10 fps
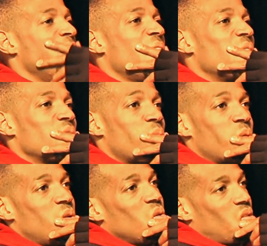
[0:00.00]
Yeah, as the
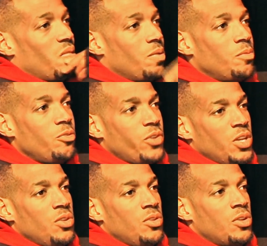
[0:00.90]
producer of the
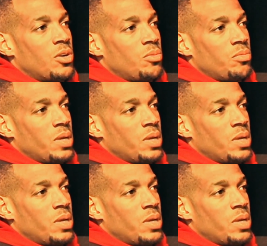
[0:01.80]
movie, you know,